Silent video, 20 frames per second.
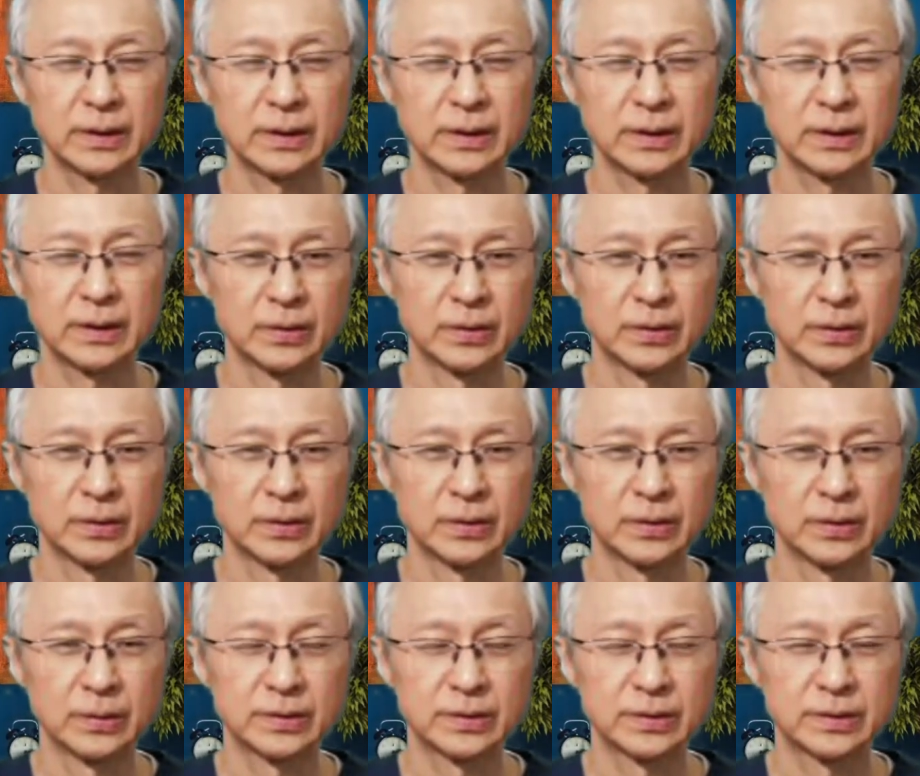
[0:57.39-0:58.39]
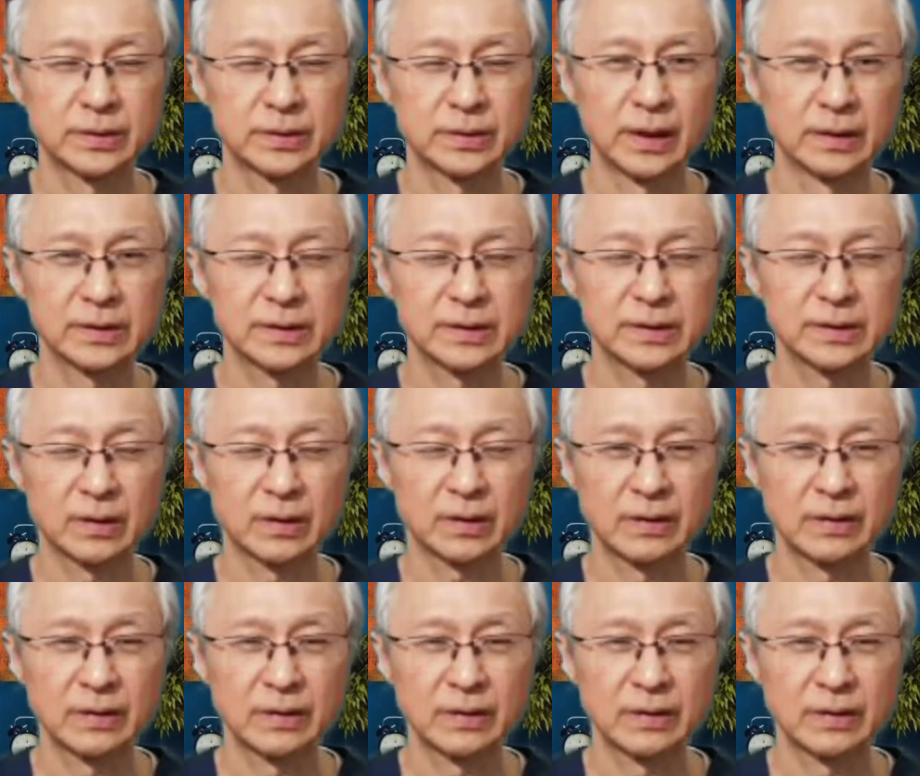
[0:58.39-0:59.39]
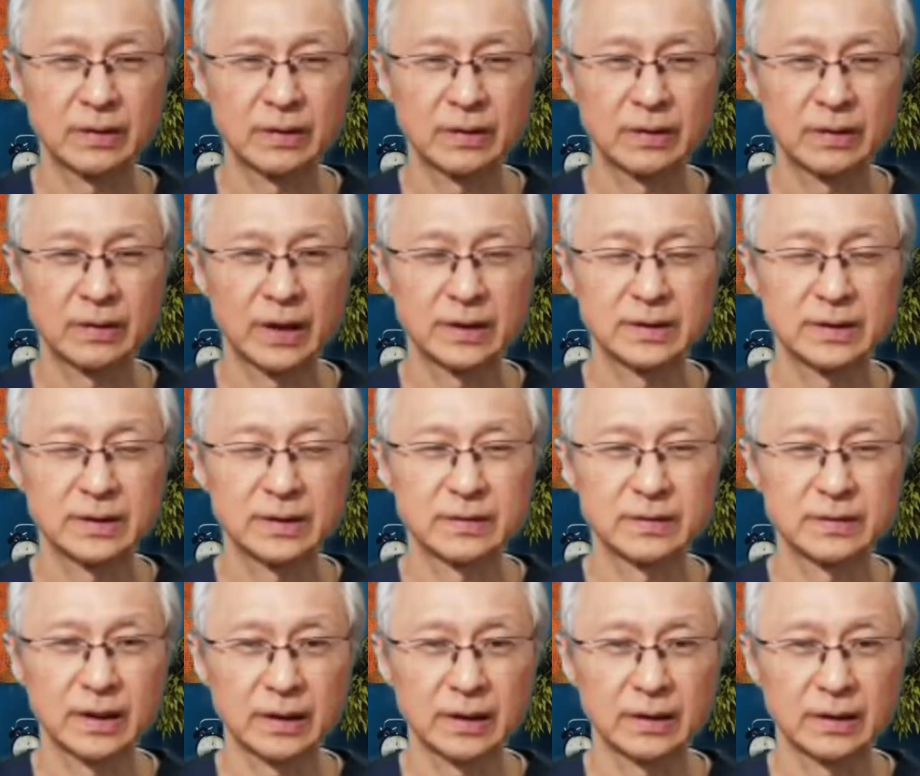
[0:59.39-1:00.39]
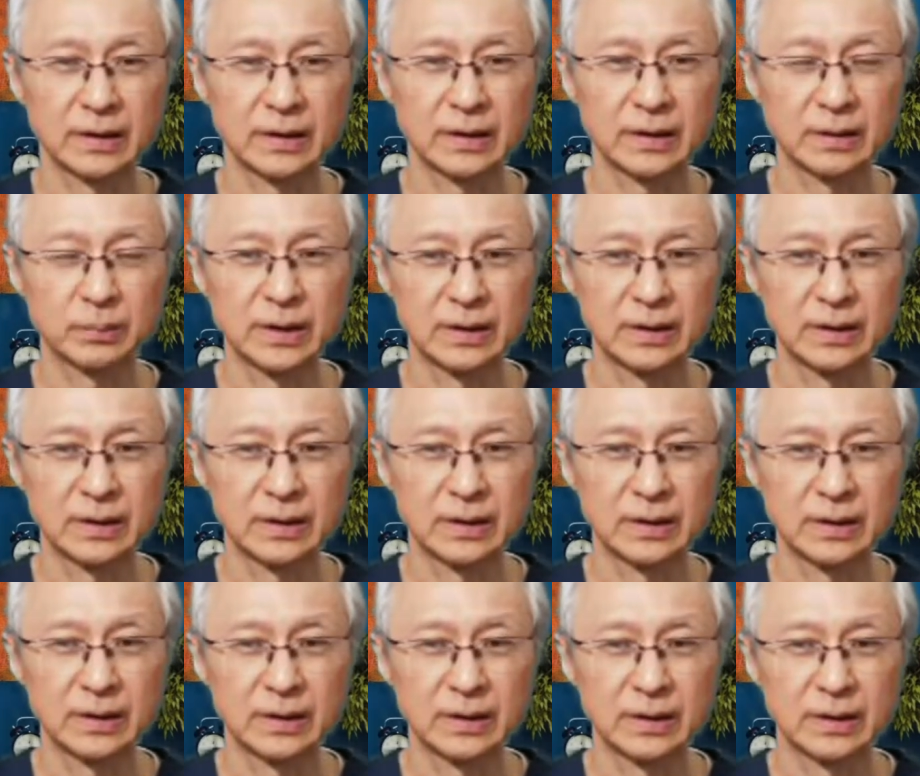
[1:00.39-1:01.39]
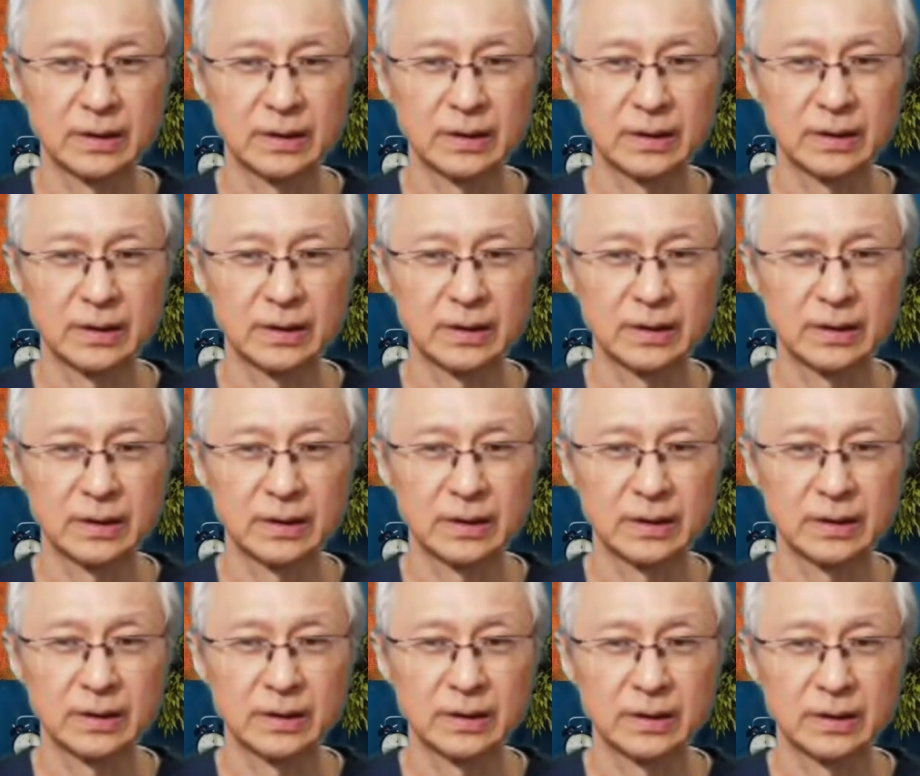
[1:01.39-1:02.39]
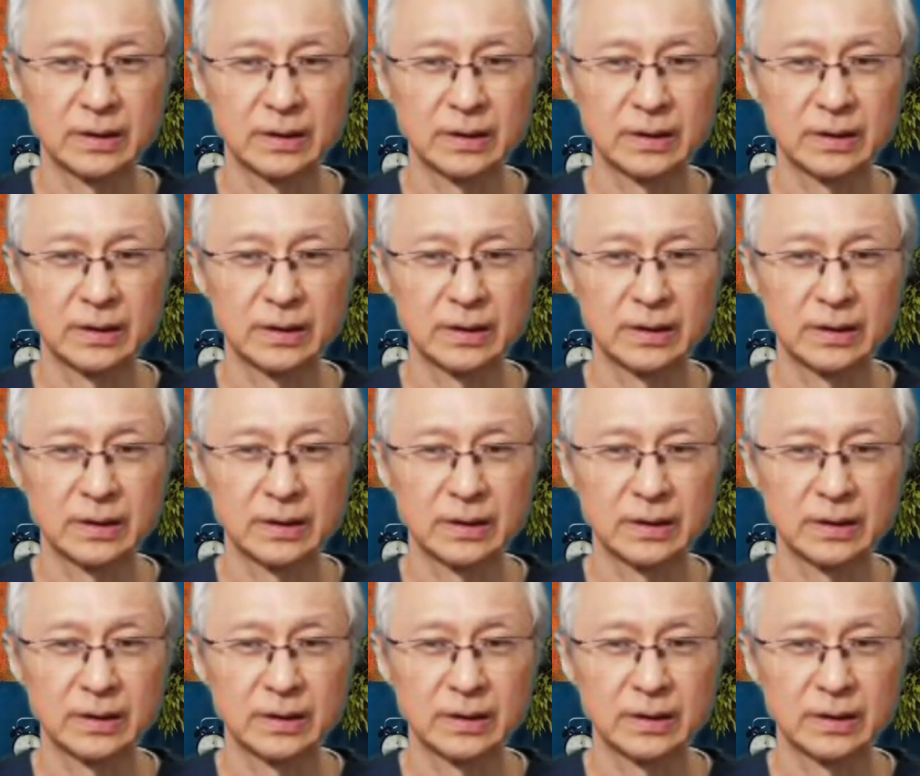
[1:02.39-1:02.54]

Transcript: in non-invasive skin tightening procedure such as SkinTyte.